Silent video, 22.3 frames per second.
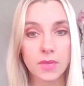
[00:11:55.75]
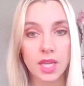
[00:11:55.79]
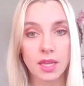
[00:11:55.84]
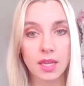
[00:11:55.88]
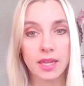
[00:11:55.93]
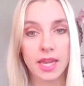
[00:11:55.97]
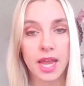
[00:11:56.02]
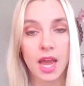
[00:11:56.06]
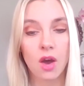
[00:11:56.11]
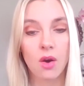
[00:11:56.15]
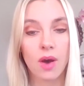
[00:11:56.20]

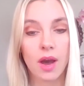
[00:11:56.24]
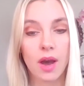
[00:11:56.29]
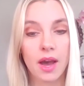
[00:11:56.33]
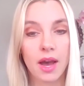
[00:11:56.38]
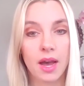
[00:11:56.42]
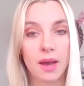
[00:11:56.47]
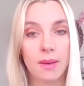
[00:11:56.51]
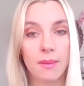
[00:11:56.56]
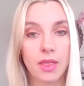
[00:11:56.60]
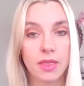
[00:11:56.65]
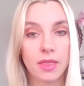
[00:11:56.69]

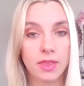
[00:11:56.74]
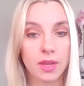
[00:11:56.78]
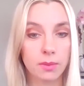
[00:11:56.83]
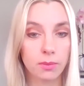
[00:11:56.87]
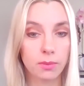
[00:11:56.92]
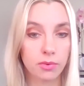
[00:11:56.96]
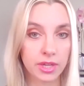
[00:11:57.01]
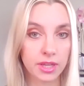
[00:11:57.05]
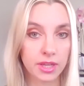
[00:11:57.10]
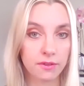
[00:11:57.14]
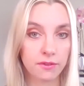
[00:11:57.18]
Now, the
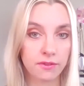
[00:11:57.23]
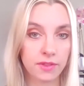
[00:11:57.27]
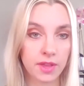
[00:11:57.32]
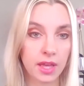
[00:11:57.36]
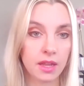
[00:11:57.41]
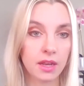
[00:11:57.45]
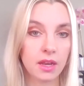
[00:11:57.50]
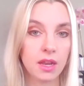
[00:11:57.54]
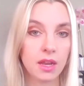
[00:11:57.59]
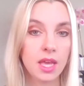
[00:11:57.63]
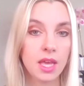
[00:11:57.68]
brief that